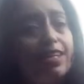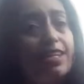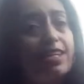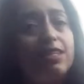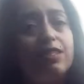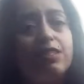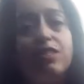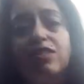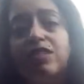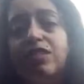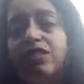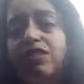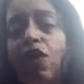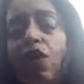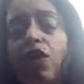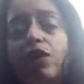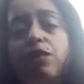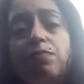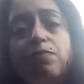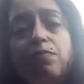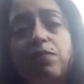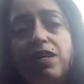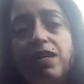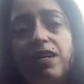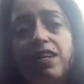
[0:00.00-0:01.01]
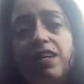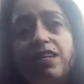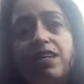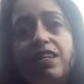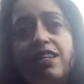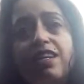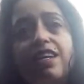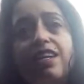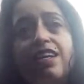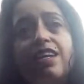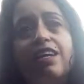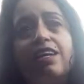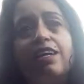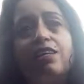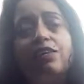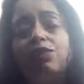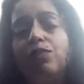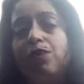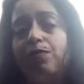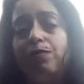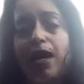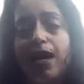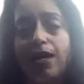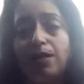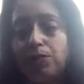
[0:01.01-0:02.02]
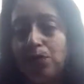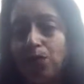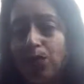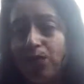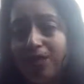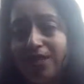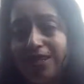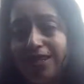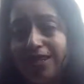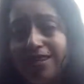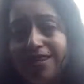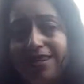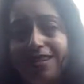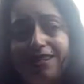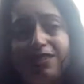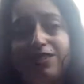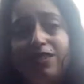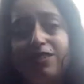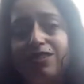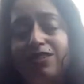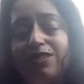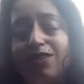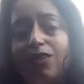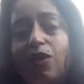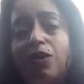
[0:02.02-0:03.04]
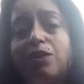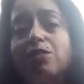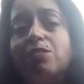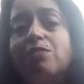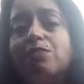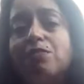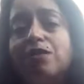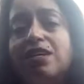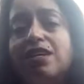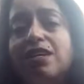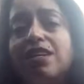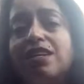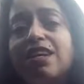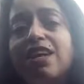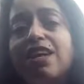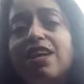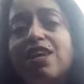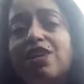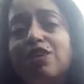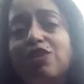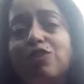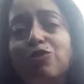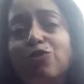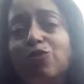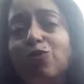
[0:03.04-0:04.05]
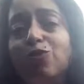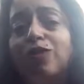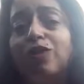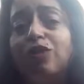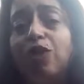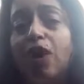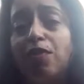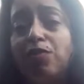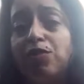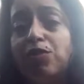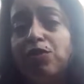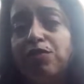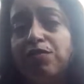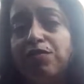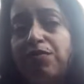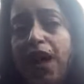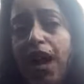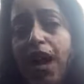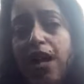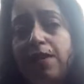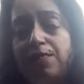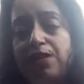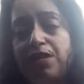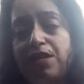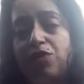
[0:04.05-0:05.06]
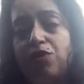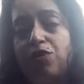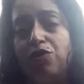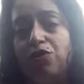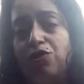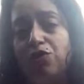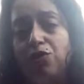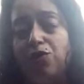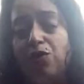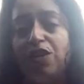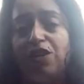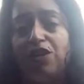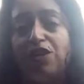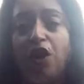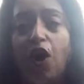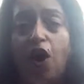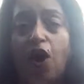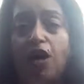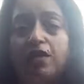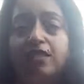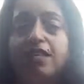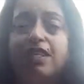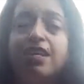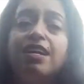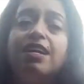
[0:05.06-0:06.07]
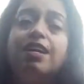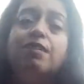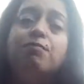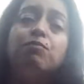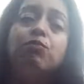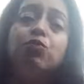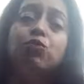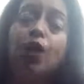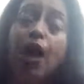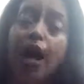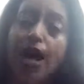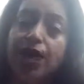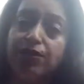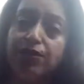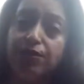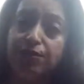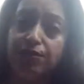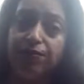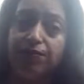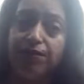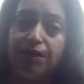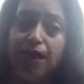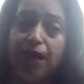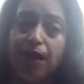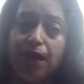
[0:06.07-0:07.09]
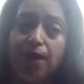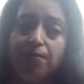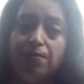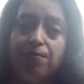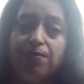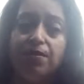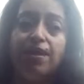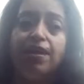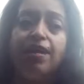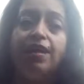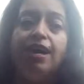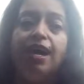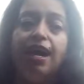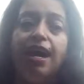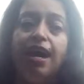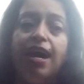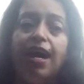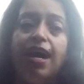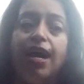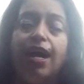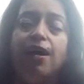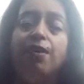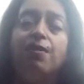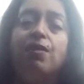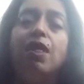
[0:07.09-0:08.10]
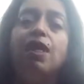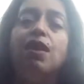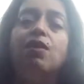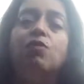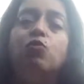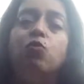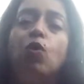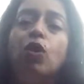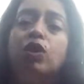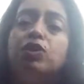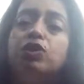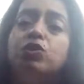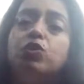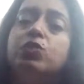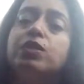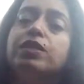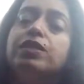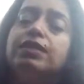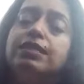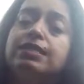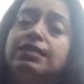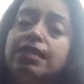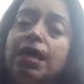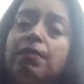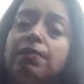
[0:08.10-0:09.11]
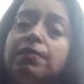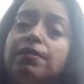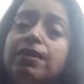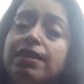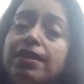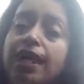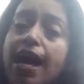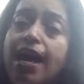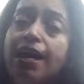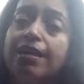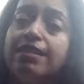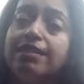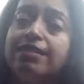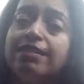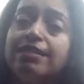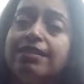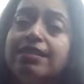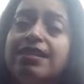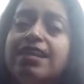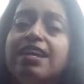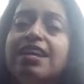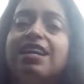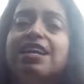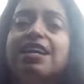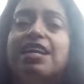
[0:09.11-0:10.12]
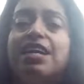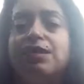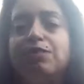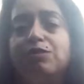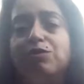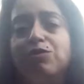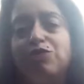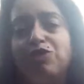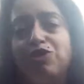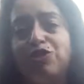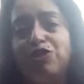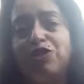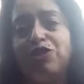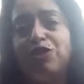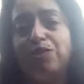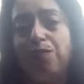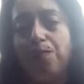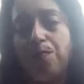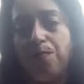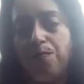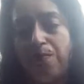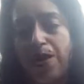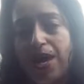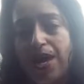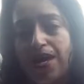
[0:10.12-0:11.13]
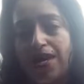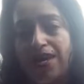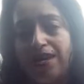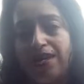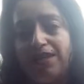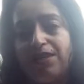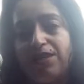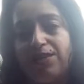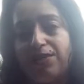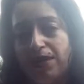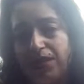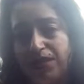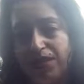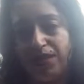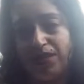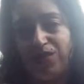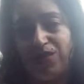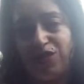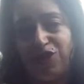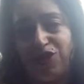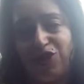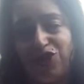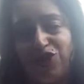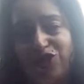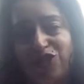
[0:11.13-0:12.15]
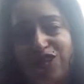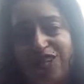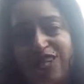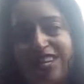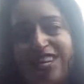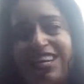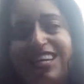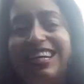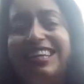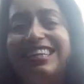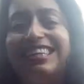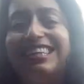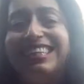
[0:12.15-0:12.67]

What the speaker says: It does not mean you're a bad person. It does not mean you don't love your family or you are not proud of them. Once you accept that, it will just make the rest of the journey a